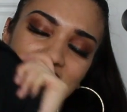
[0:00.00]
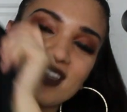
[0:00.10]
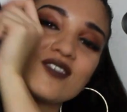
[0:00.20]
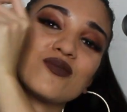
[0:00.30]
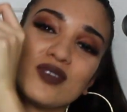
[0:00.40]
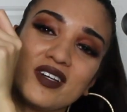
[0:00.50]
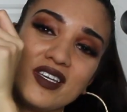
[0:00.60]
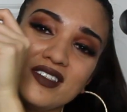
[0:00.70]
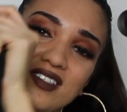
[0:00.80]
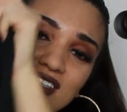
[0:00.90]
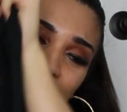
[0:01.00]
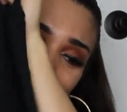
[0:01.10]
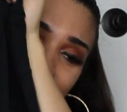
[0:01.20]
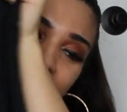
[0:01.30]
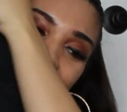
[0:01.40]
It's really easy to
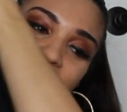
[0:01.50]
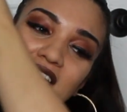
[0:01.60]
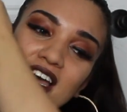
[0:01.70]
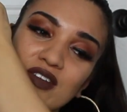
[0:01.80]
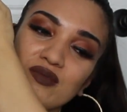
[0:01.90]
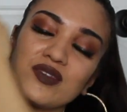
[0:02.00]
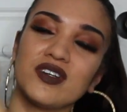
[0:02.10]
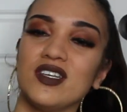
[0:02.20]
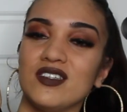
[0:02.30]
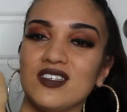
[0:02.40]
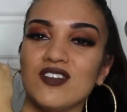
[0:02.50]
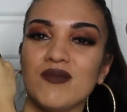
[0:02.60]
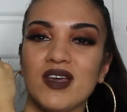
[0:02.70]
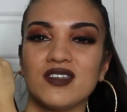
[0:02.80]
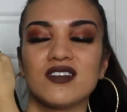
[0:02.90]
use and really easy to
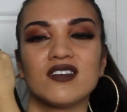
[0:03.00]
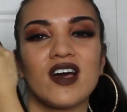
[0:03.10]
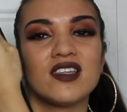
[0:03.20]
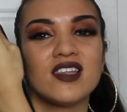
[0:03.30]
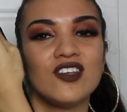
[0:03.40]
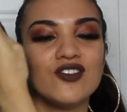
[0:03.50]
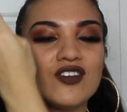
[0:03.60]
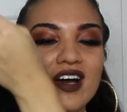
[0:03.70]
make a design that you